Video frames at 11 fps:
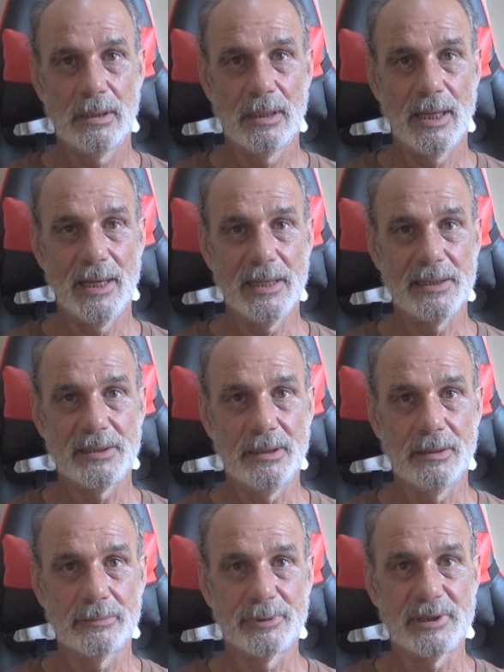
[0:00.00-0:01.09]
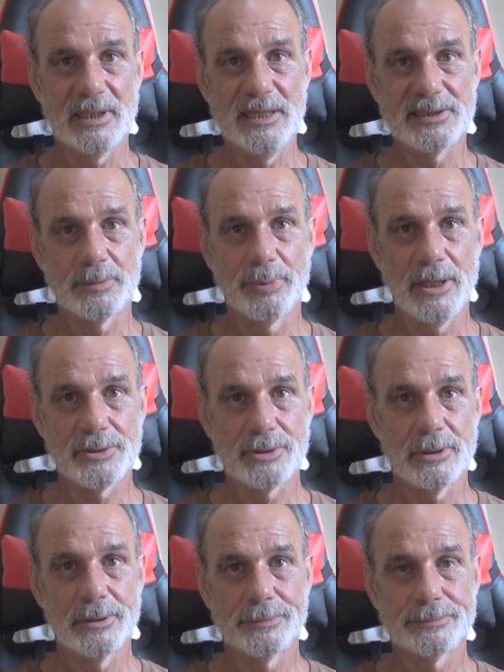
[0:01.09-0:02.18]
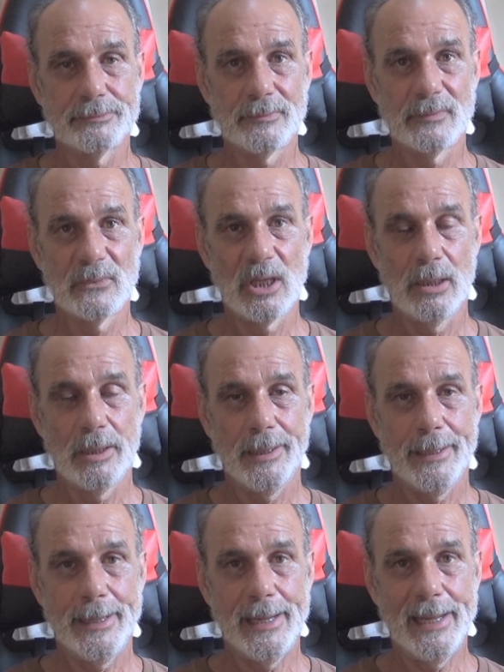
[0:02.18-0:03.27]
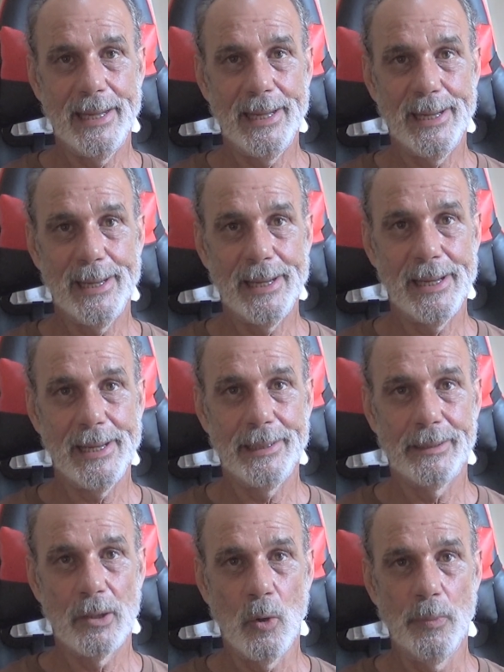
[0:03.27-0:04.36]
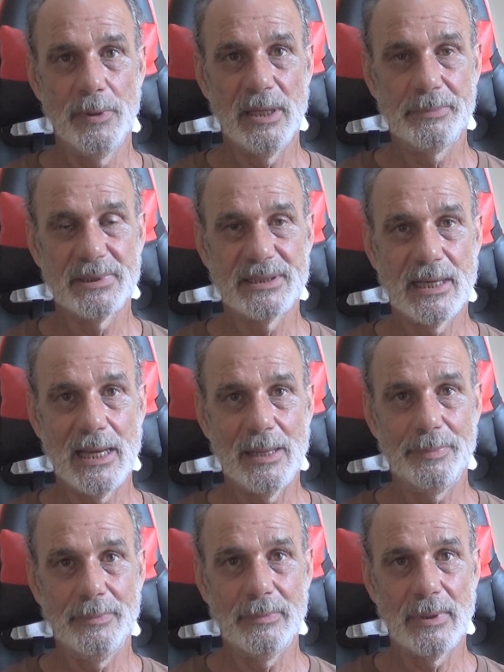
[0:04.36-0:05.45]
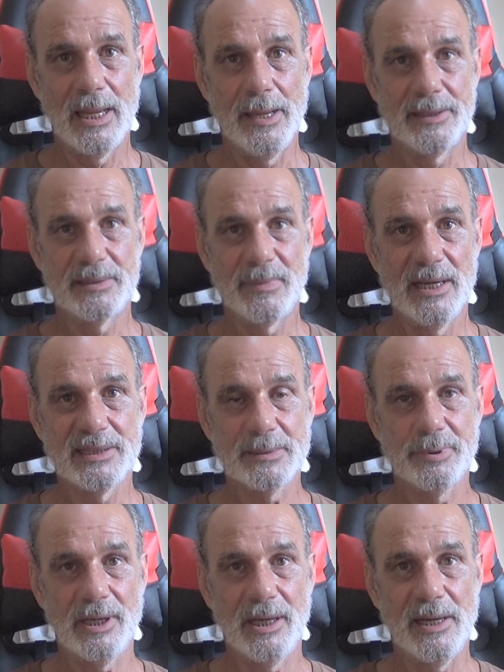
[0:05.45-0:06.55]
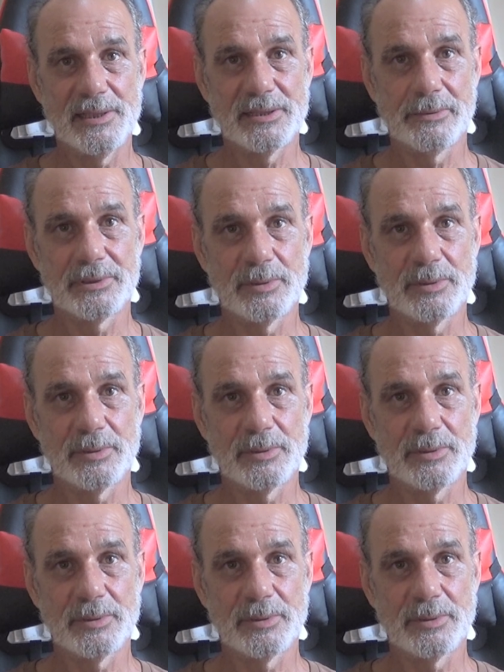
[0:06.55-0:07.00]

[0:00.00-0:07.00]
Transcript: I released the pressure and opened up the top, and to my surprise, it was